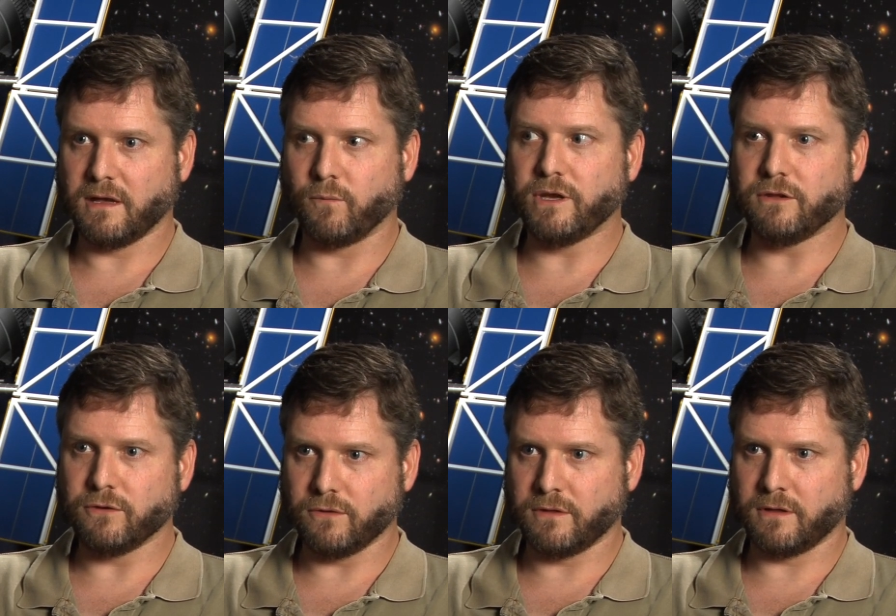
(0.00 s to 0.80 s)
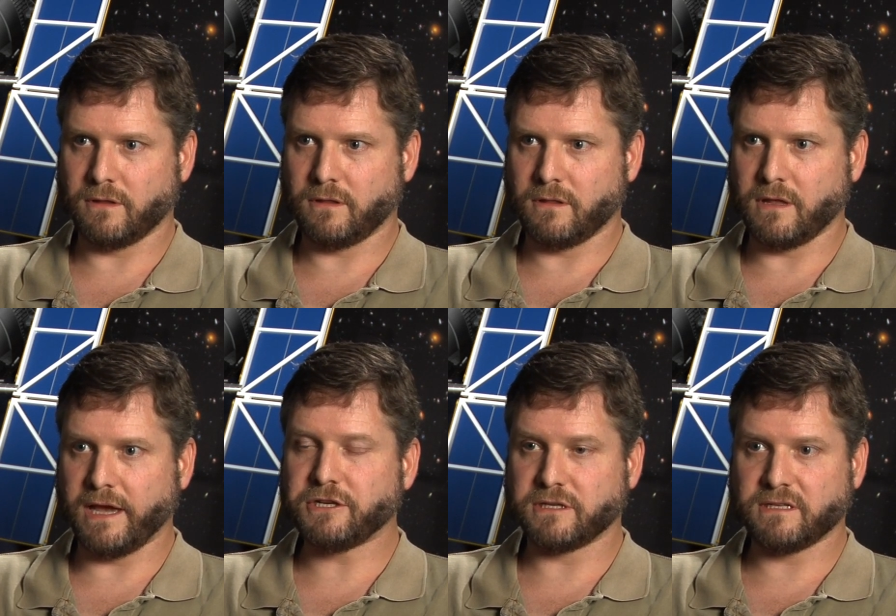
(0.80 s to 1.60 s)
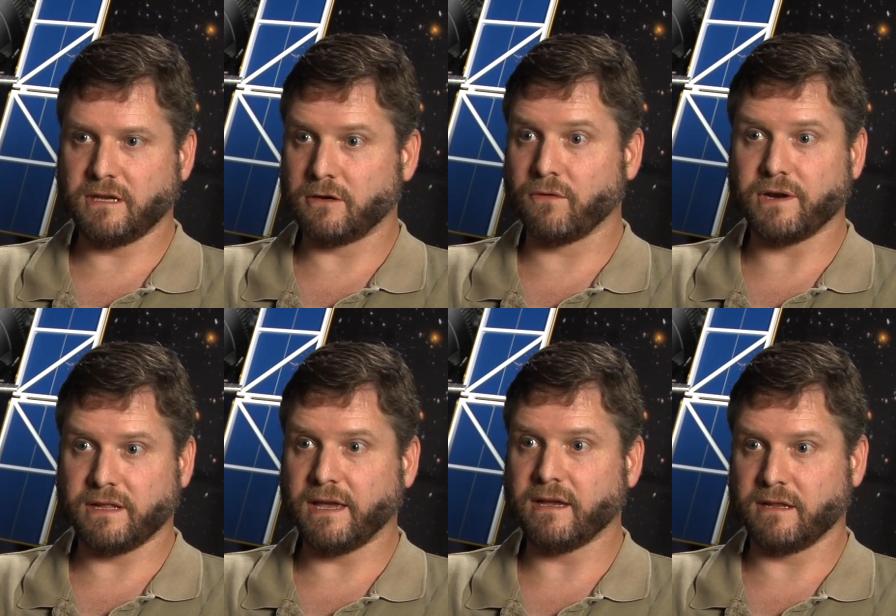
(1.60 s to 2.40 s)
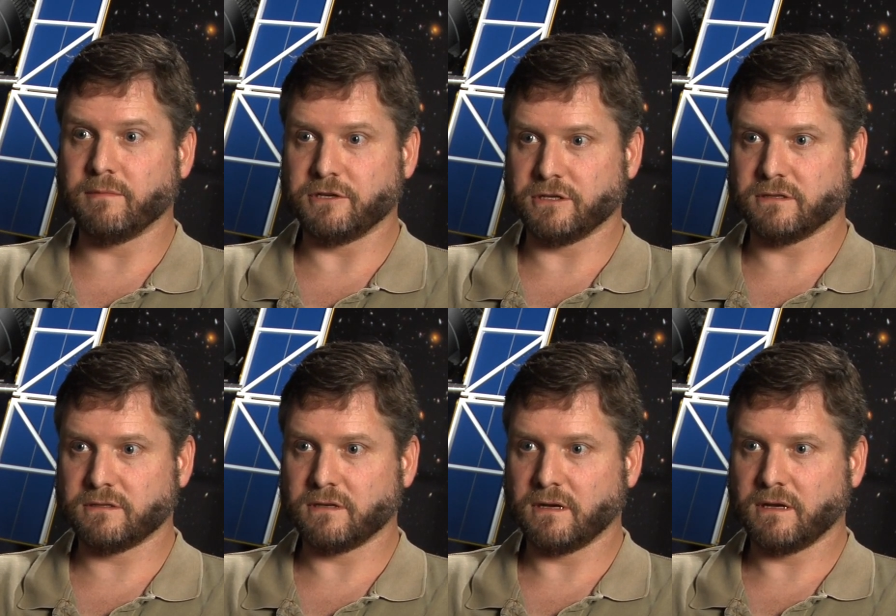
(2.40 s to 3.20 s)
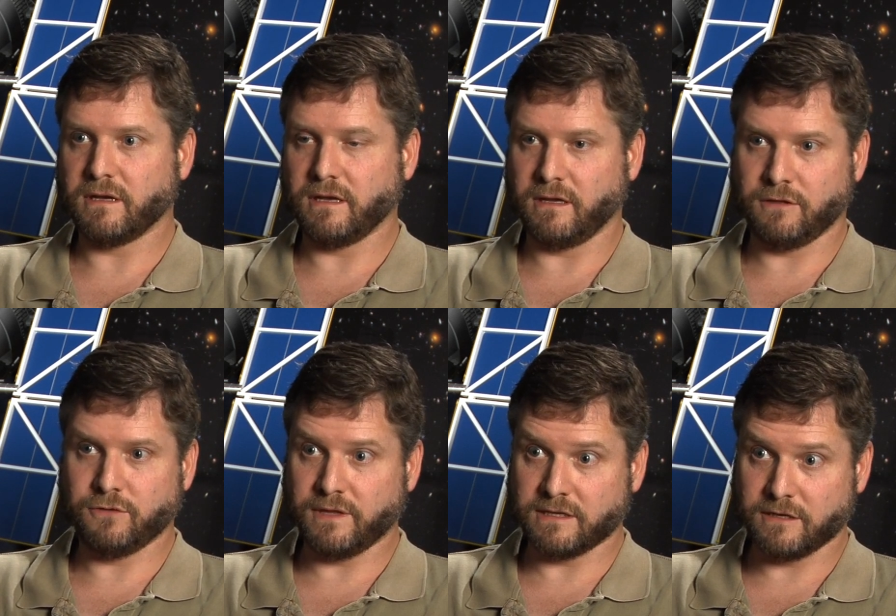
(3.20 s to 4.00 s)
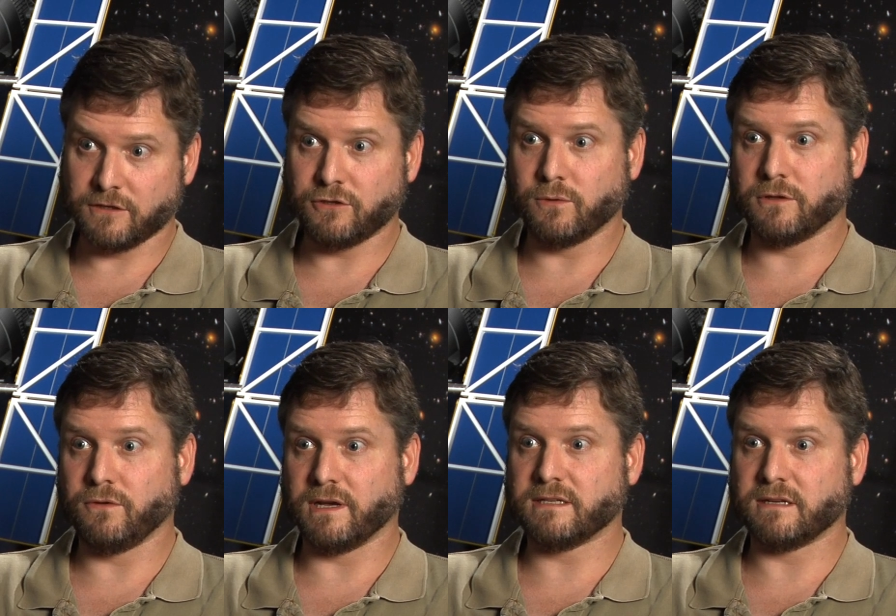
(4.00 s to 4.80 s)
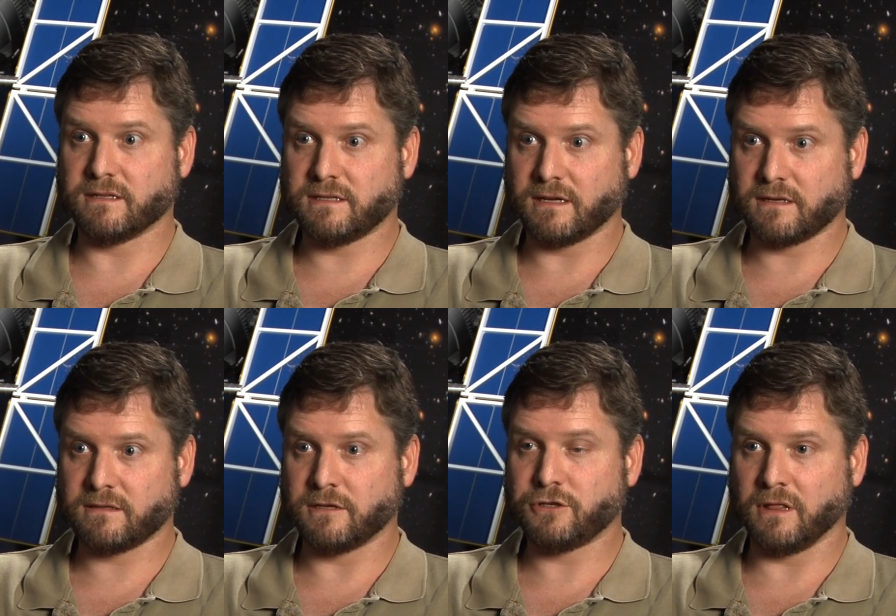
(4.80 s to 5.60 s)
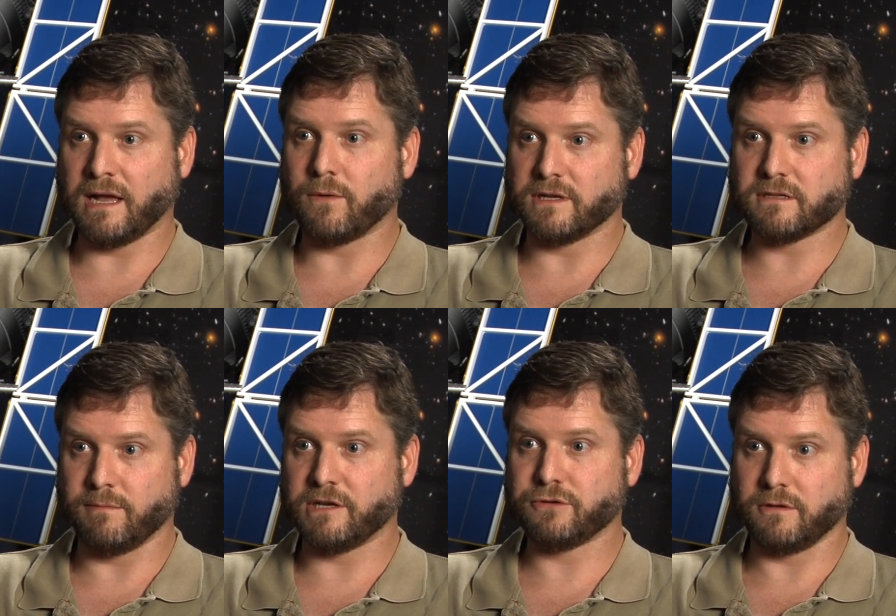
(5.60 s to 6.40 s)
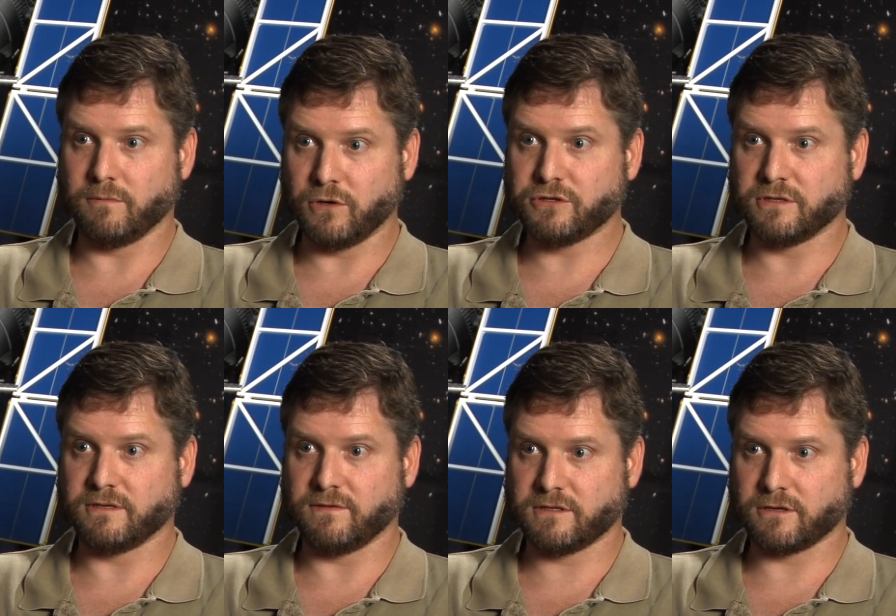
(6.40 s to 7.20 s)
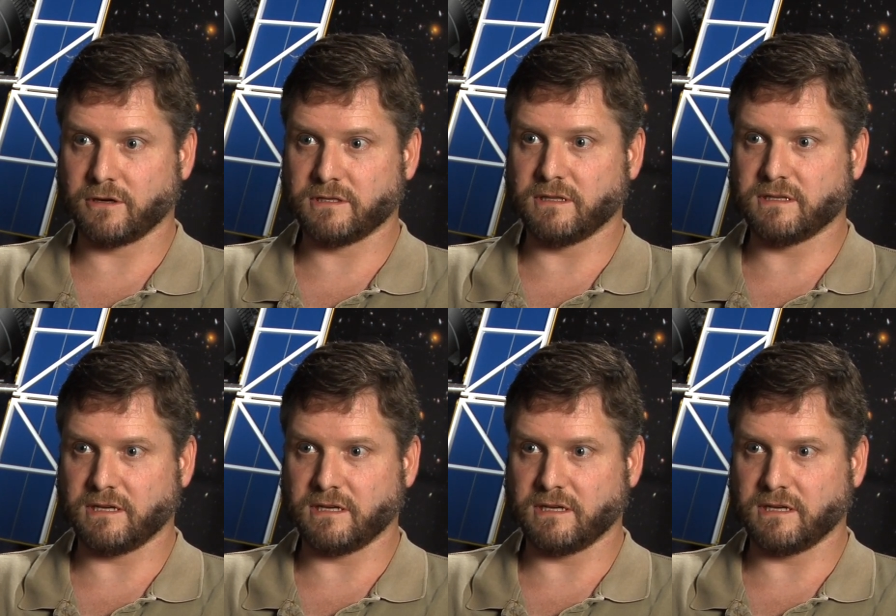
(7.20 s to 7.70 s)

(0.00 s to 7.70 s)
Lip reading: and we knew that HST had already taken images in 2002 and 2006 that should allow us to measure the motions of the stars at the